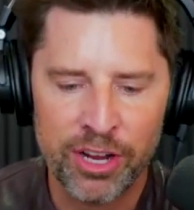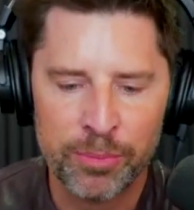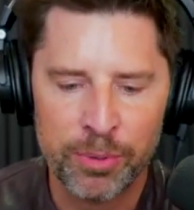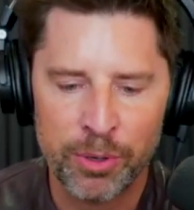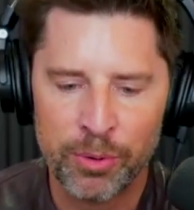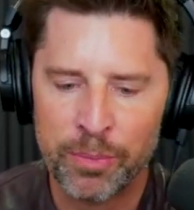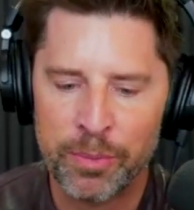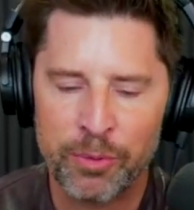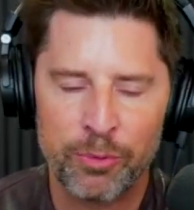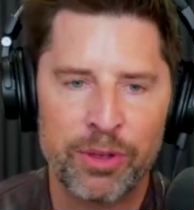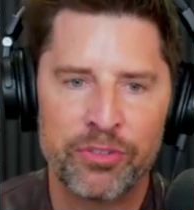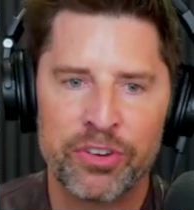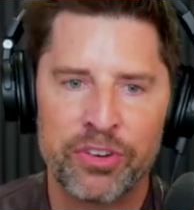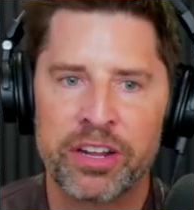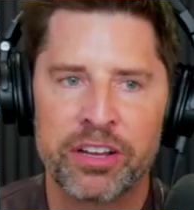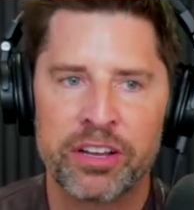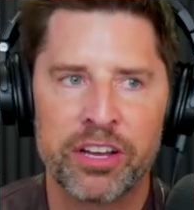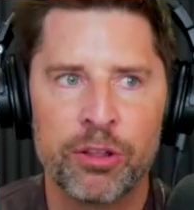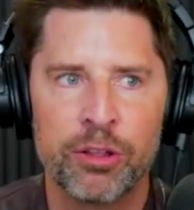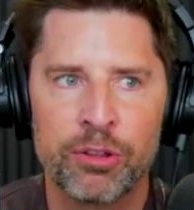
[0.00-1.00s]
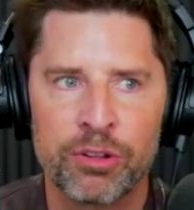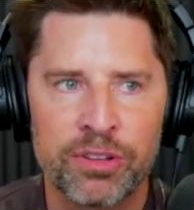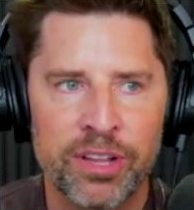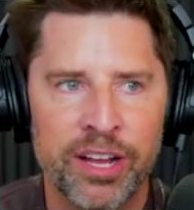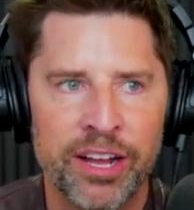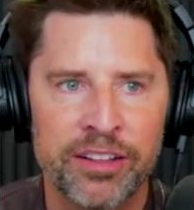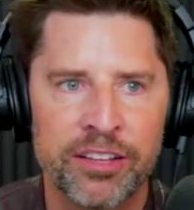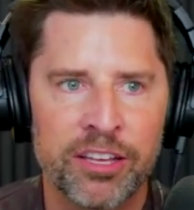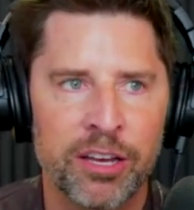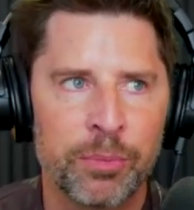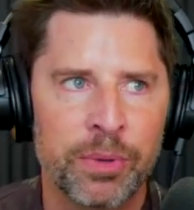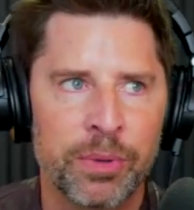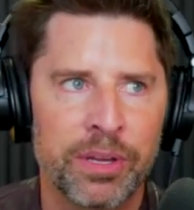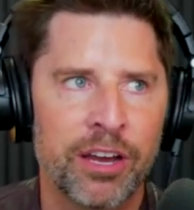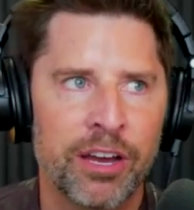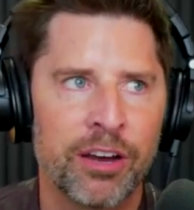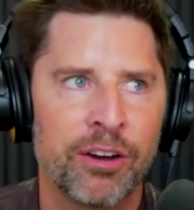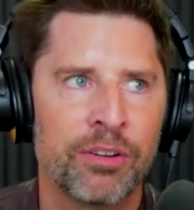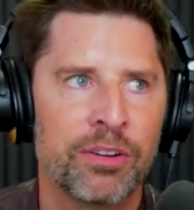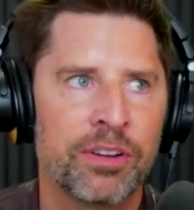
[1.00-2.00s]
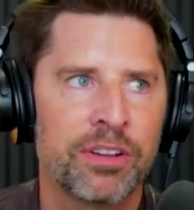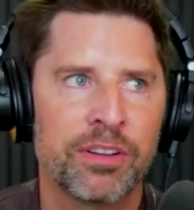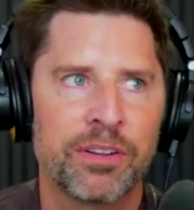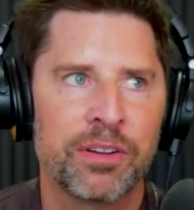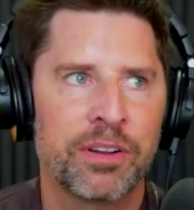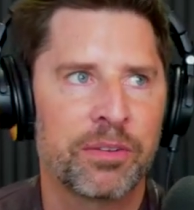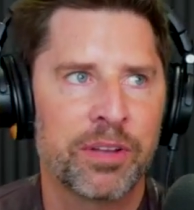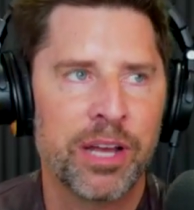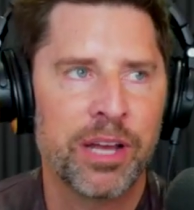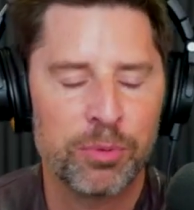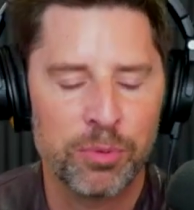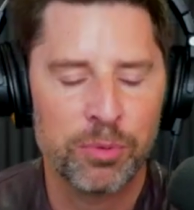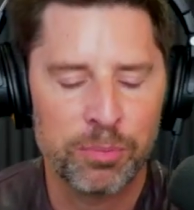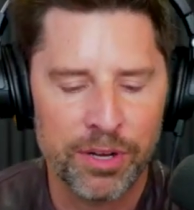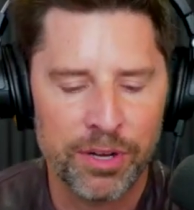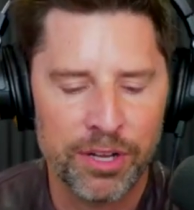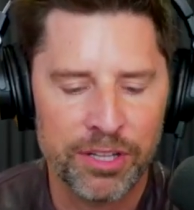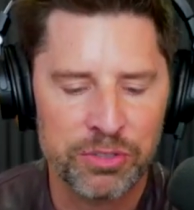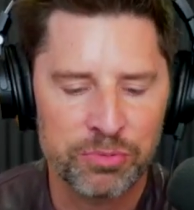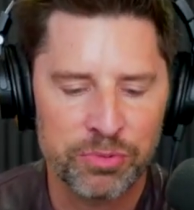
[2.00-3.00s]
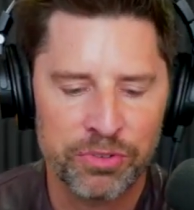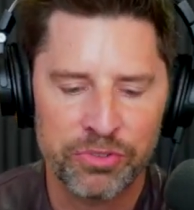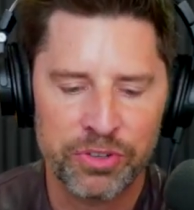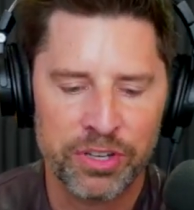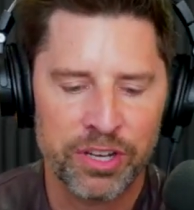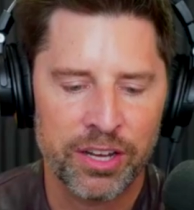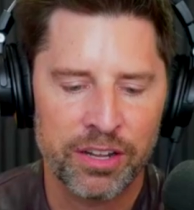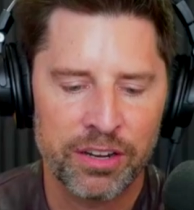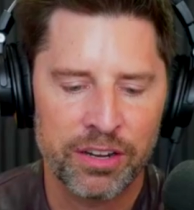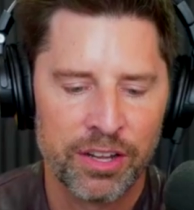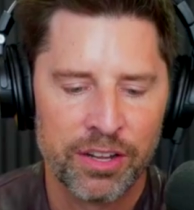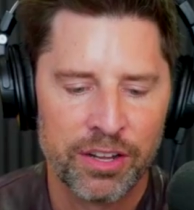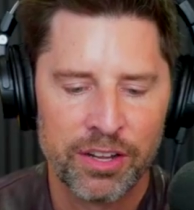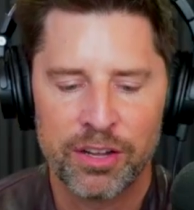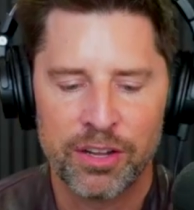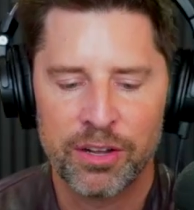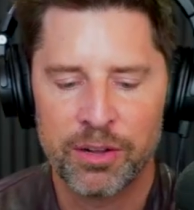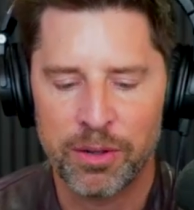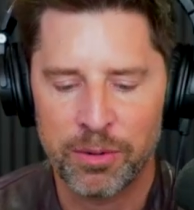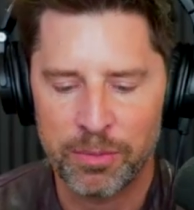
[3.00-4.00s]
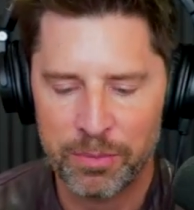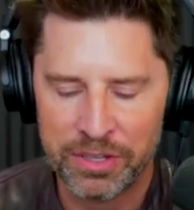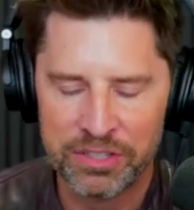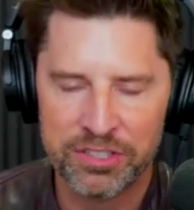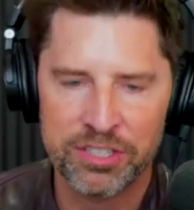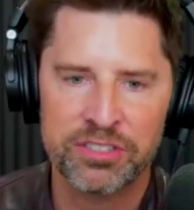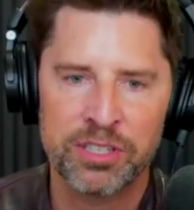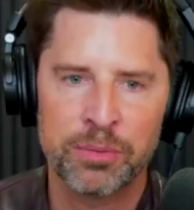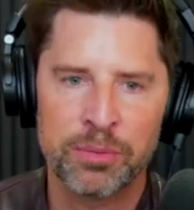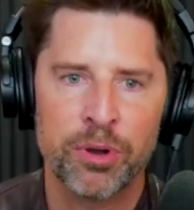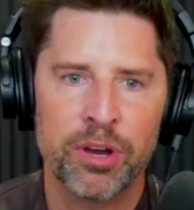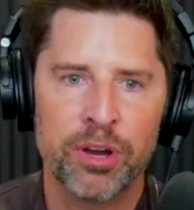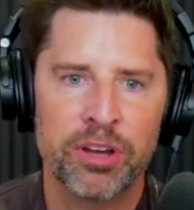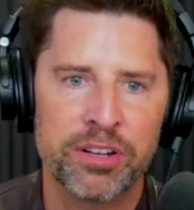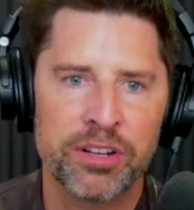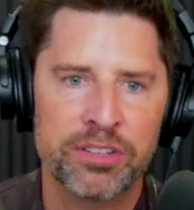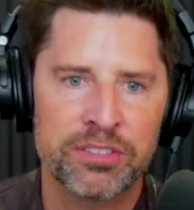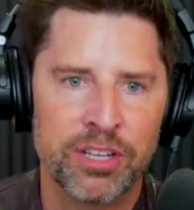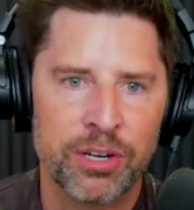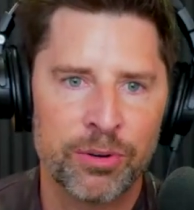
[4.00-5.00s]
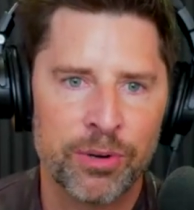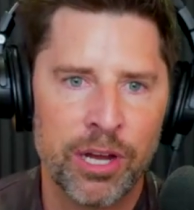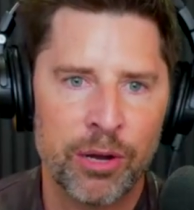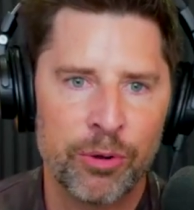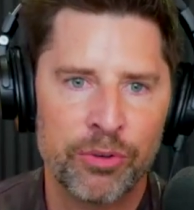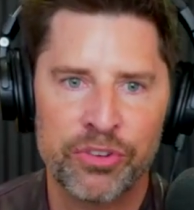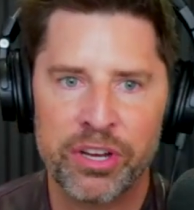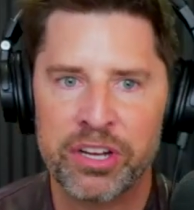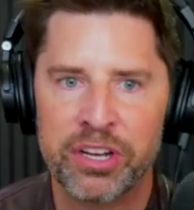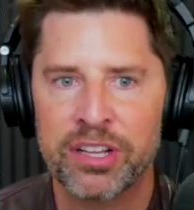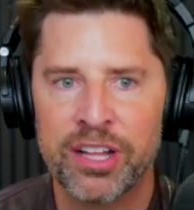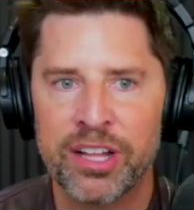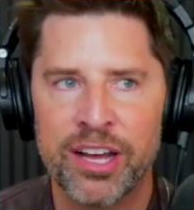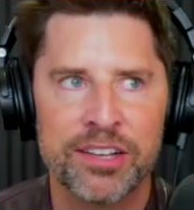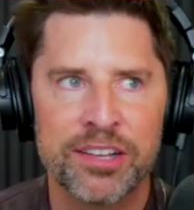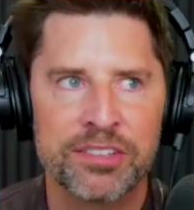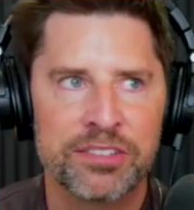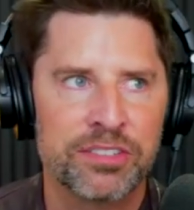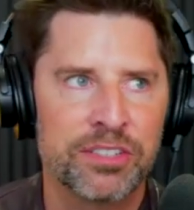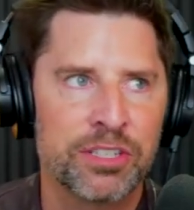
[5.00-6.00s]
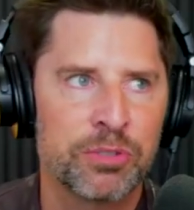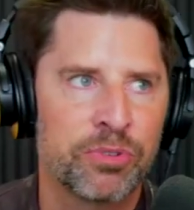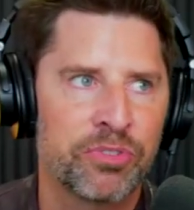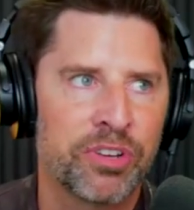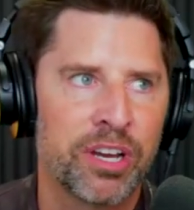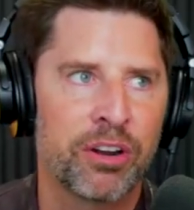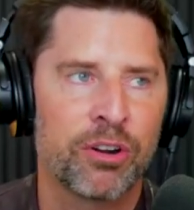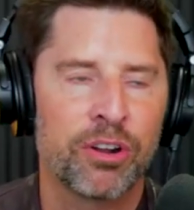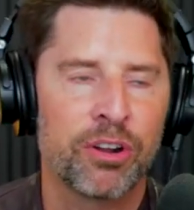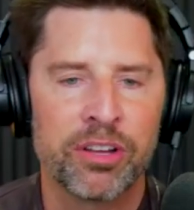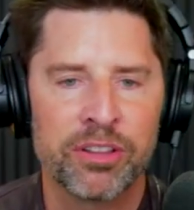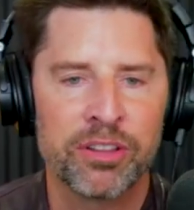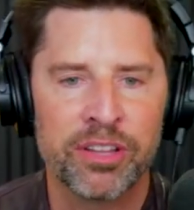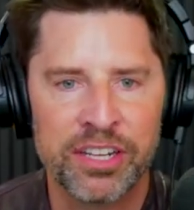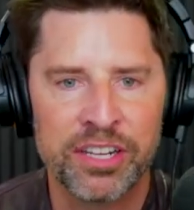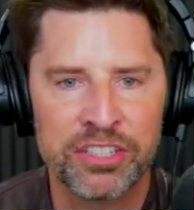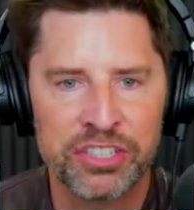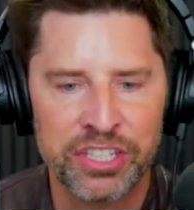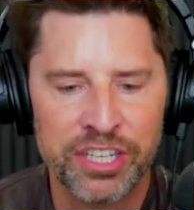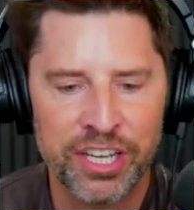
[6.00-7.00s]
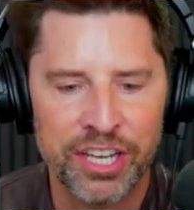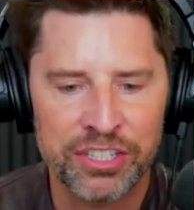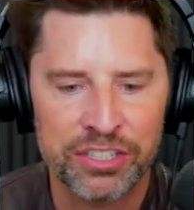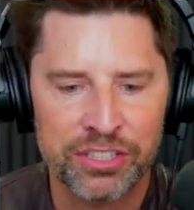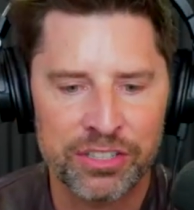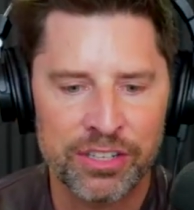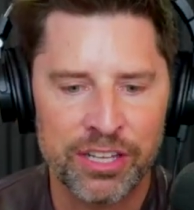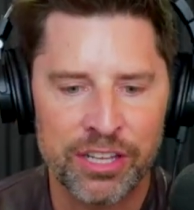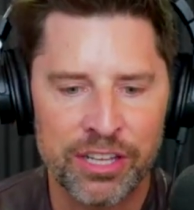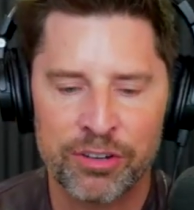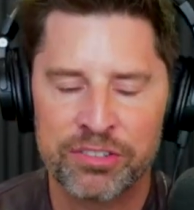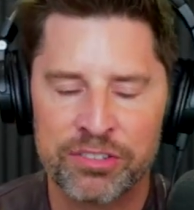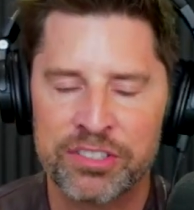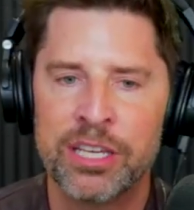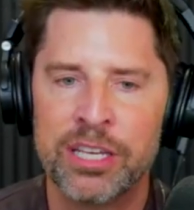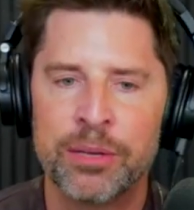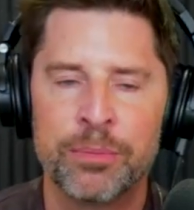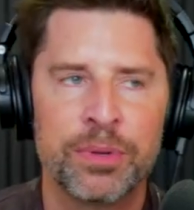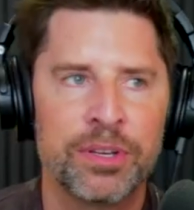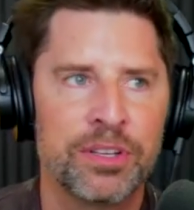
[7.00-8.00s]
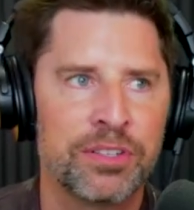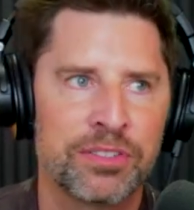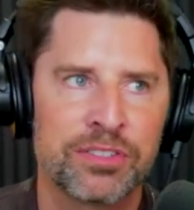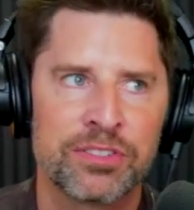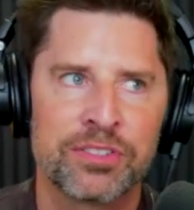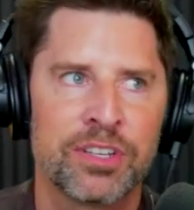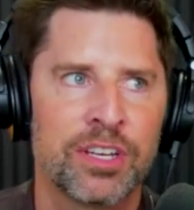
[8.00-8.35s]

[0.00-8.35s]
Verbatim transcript: But I mean, we've got a color line coming out in a couple months. We've got uh, existing products that are out. We've got classes. We've got our online education, and our team is